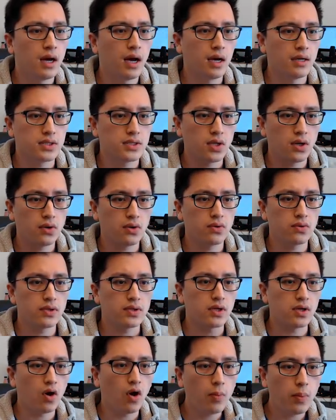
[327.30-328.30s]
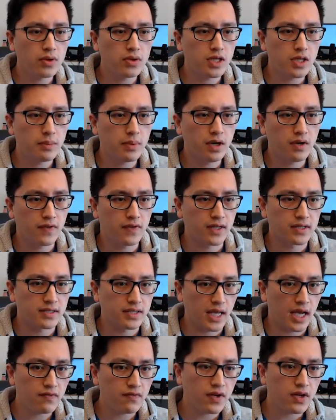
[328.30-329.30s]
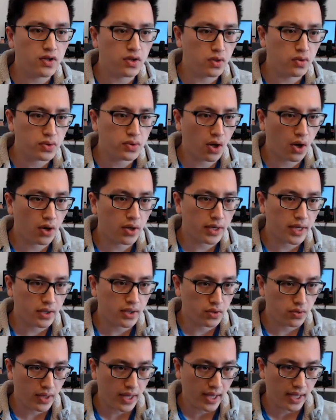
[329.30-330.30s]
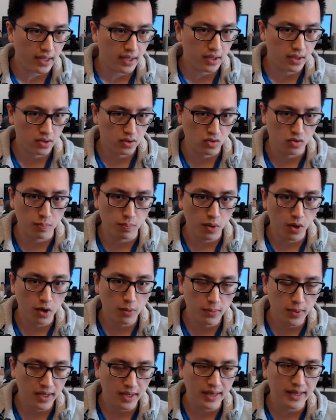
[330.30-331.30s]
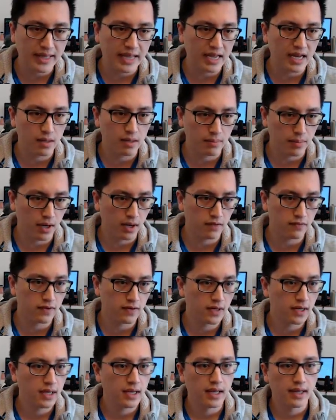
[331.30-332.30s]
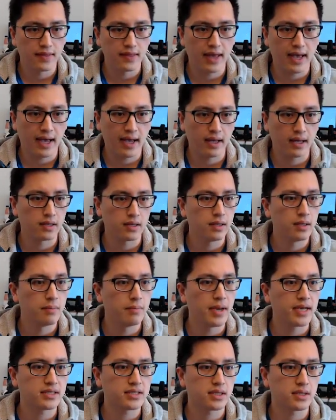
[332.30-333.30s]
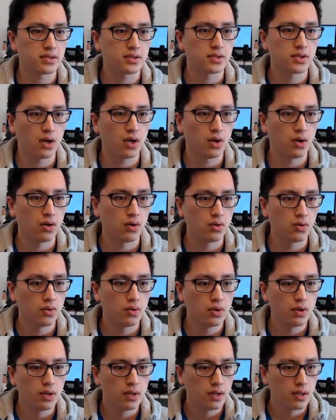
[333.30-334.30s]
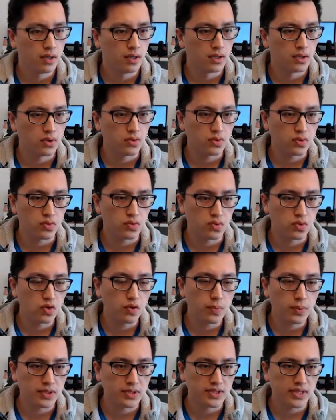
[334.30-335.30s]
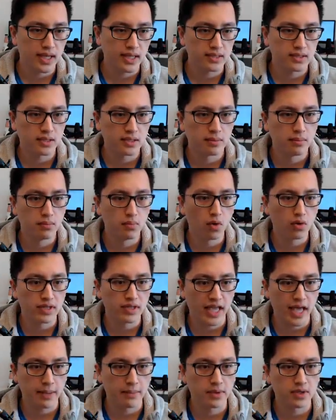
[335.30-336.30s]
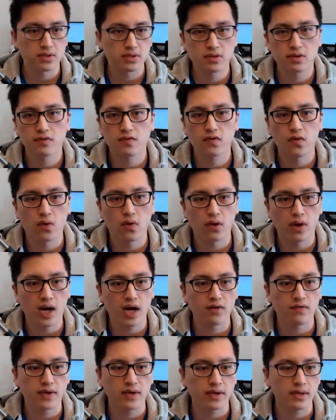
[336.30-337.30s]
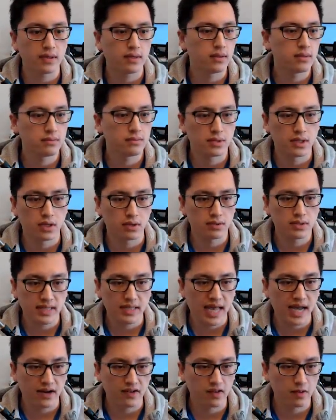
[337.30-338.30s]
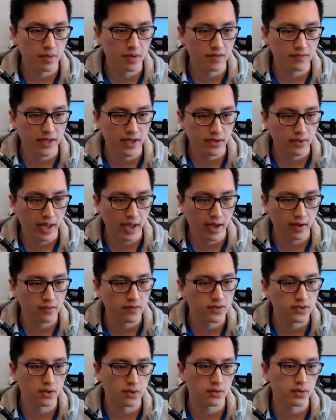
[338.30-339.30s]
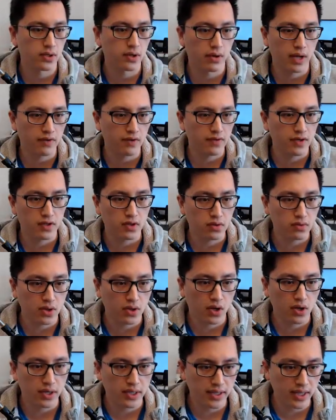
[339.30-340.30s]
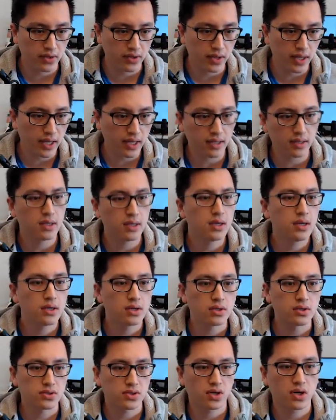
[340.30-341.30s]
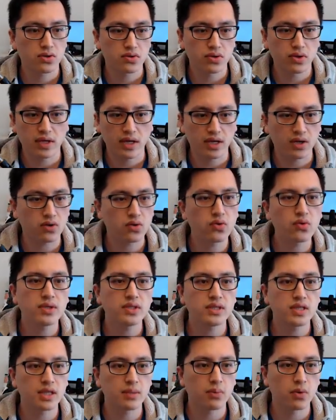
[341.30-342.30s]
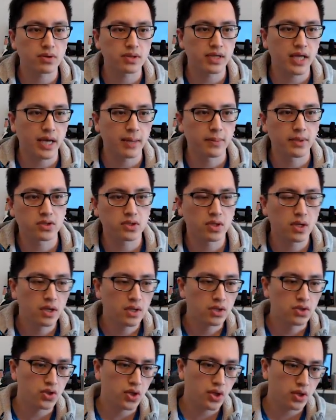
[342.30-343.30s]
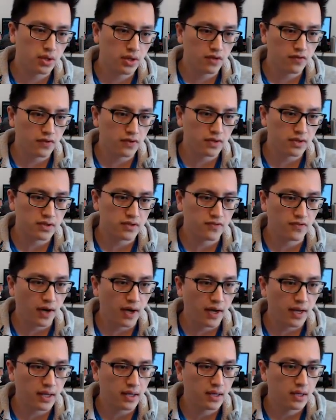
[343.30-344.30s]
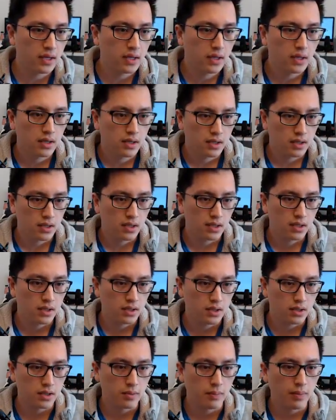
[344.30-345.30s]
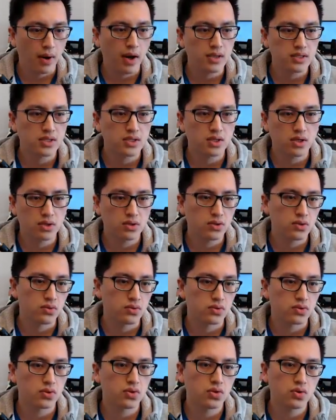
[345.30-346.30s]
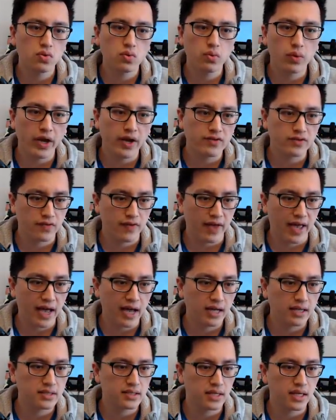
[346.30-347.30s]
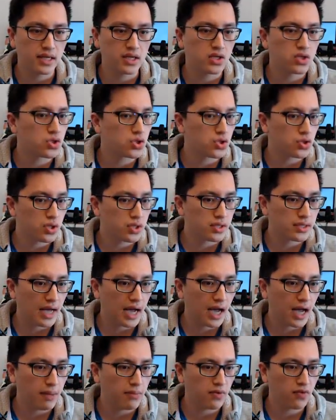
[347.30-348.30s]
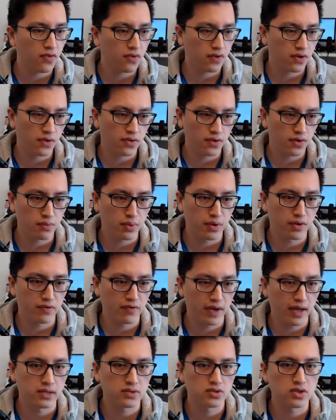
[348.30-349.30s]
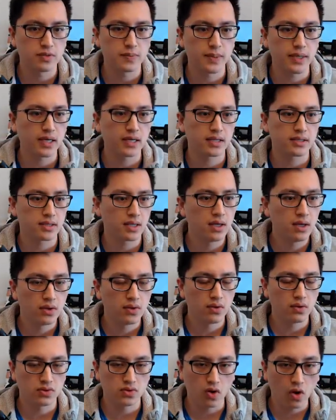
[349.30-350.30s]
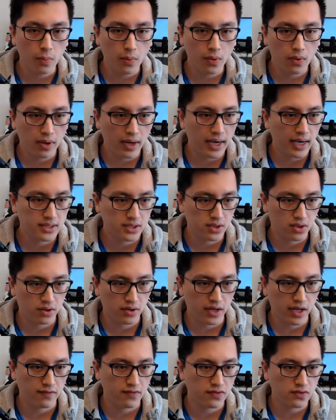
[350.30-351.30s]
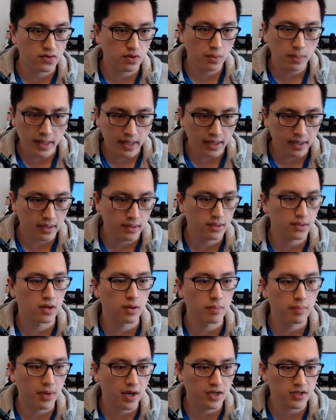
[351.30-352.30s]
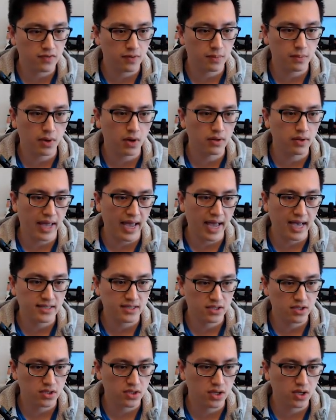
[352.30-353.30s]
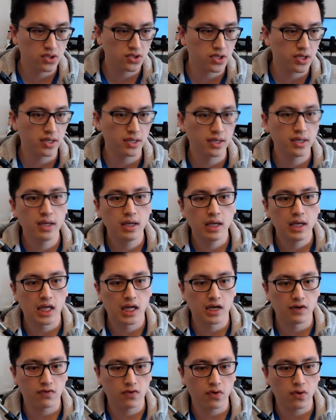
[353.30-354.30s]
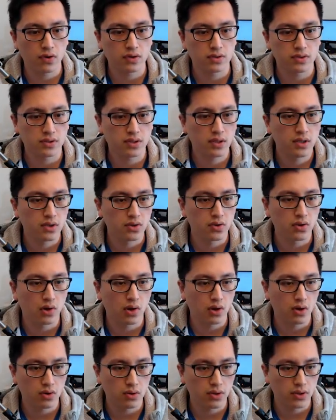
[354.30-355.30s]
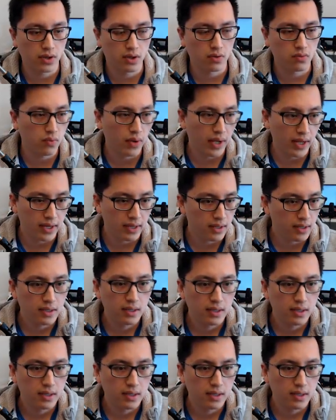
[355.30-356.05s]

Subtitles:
so the Opal debuff, it's every new target you hit, you permanently gain a buff that makes it so you do 2% more damage for every, you know, stack of the buff that you have. So, you know, every new target that you hit, you start doing increasingly more damage. Generally for this fight, the boss is going to do 2 waves of ads, and he should die before the 3rd wave of ads, just because those Opal guys are going to have so many, you know, buffs from all the ads that they're touching. And of course, your, you know, red